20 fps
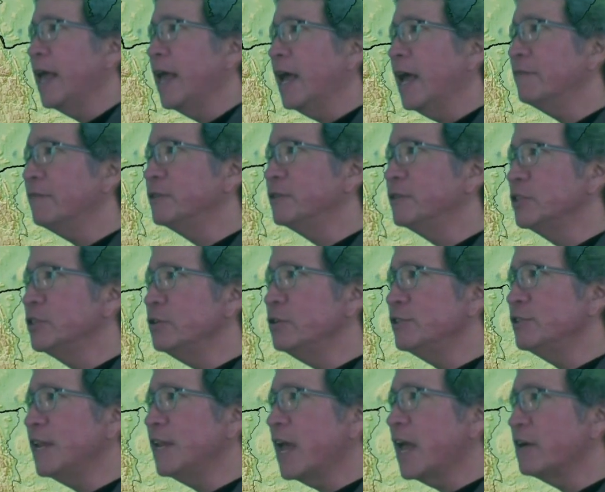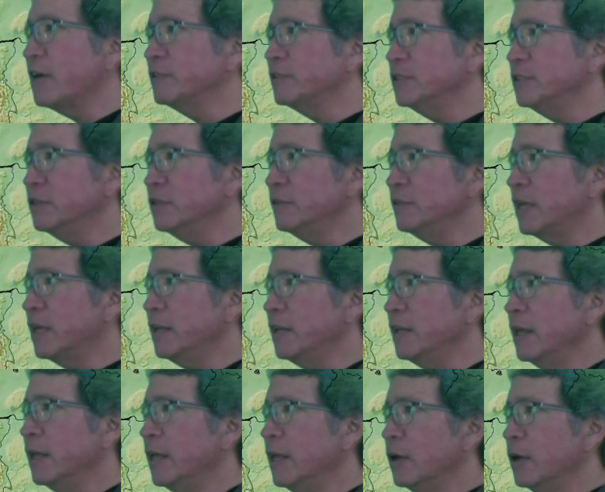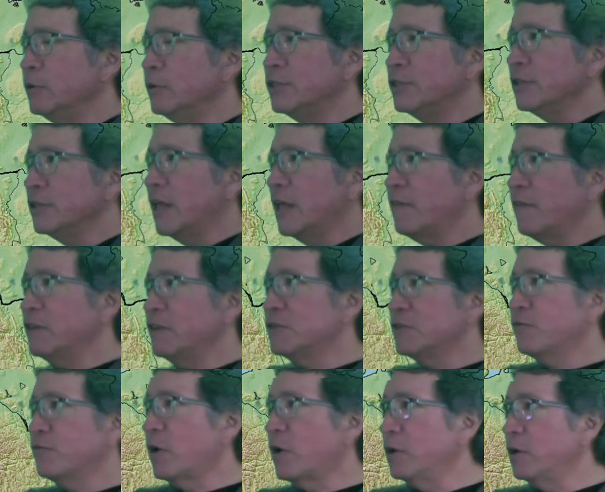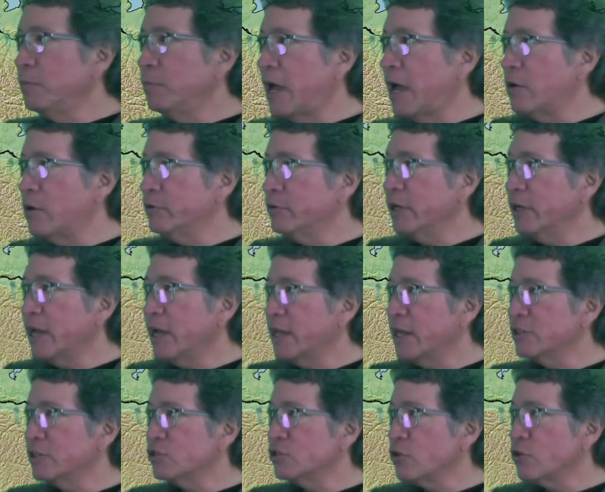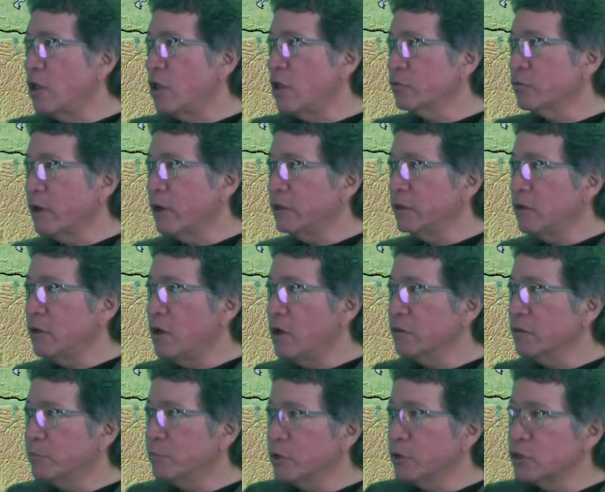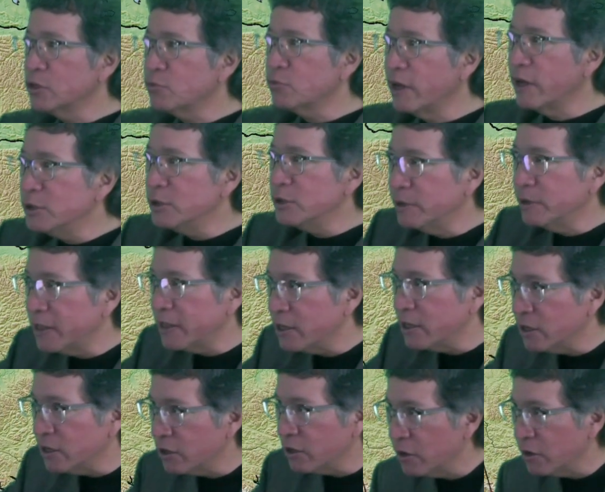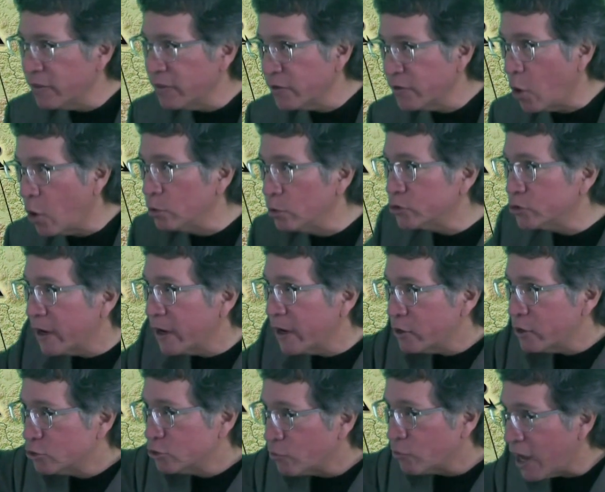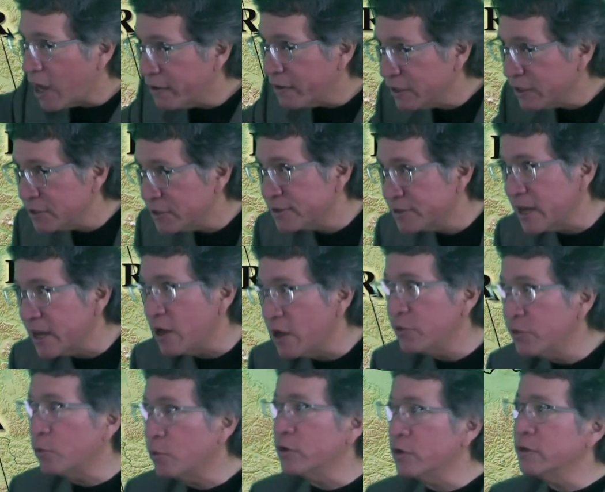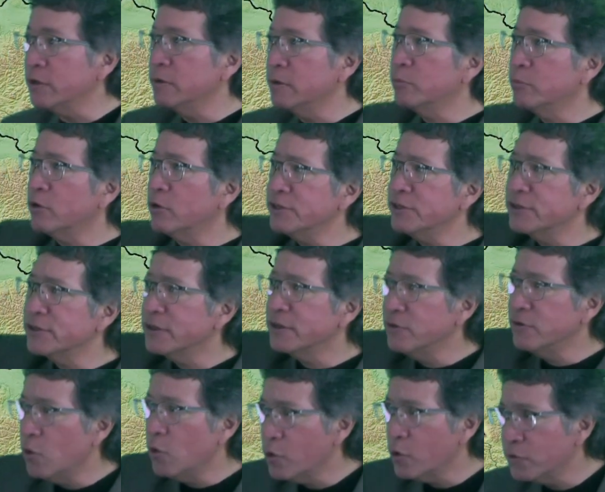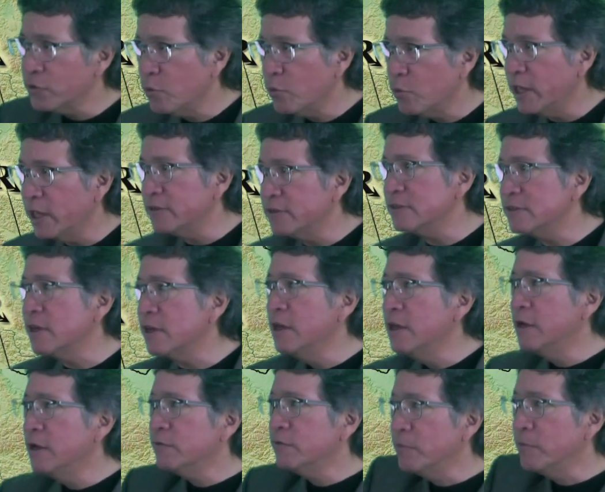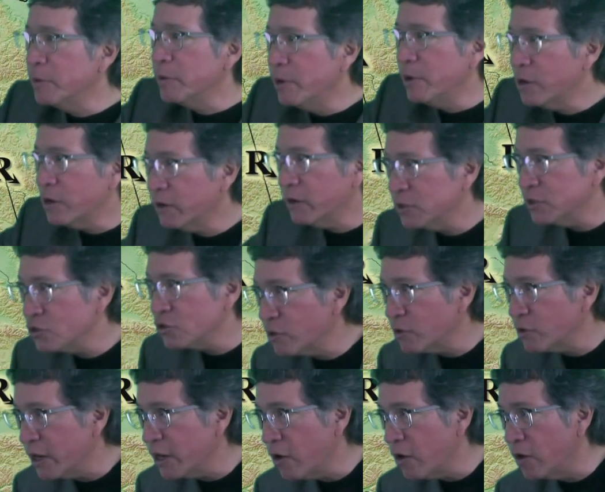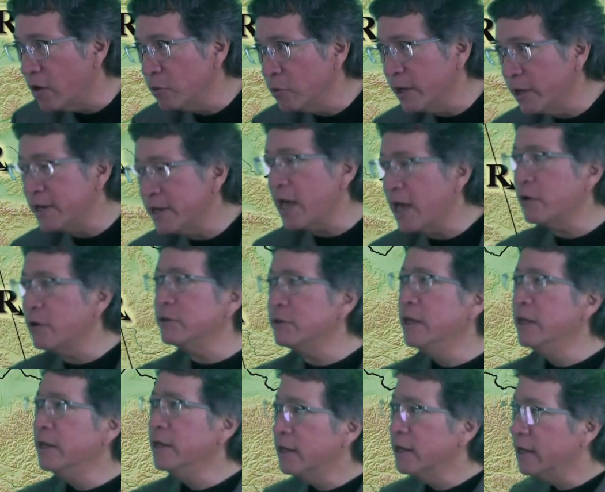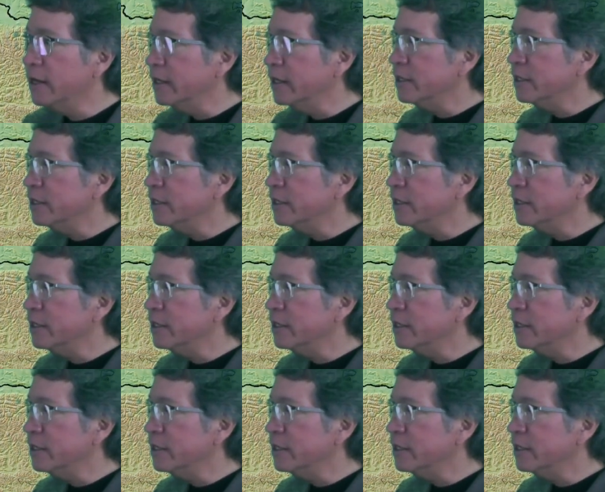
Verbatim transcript: And for Tuesday afternoon, then, we still have this frontal boundary kind of stalled right along the Brooks Range, but then colder air driving southward, brisk north winds from the Bering Strait all the way down uh,